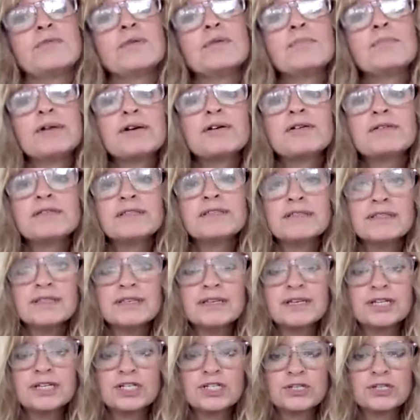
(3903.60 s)
well both
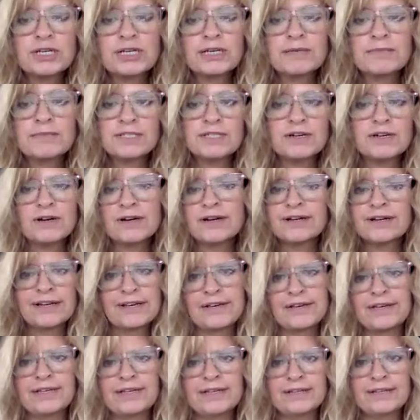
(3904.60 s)
extremes aren't
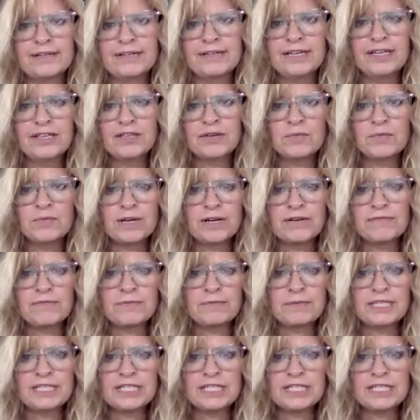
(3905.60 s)
good neither one of them mm-hmm.